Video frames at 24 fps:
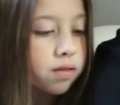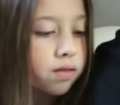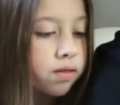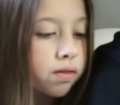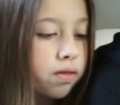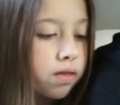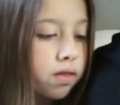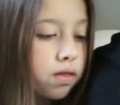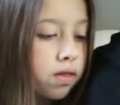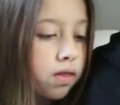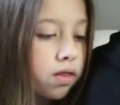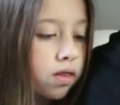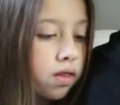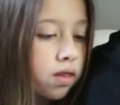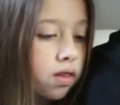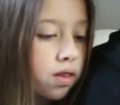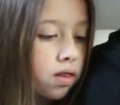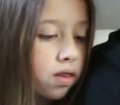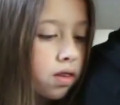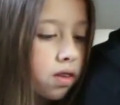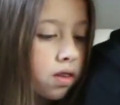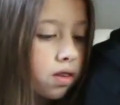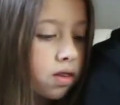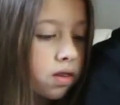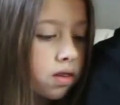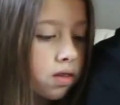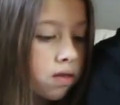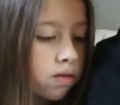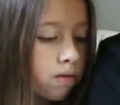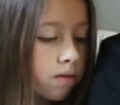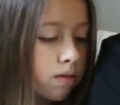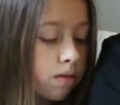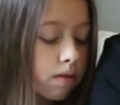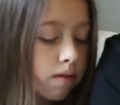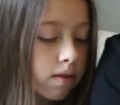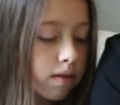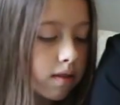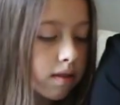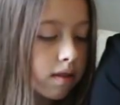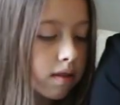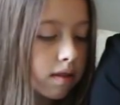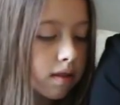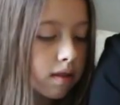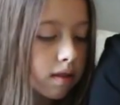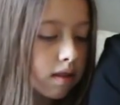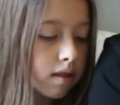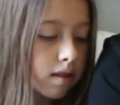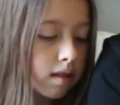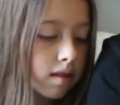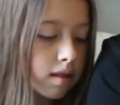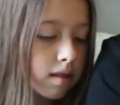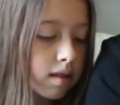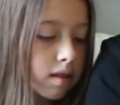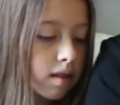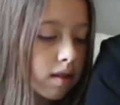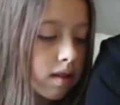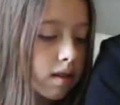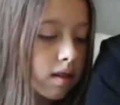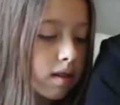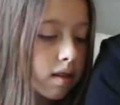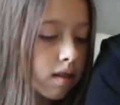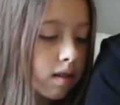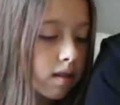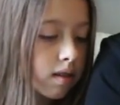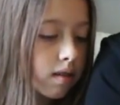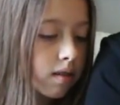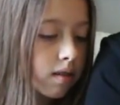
[no speech]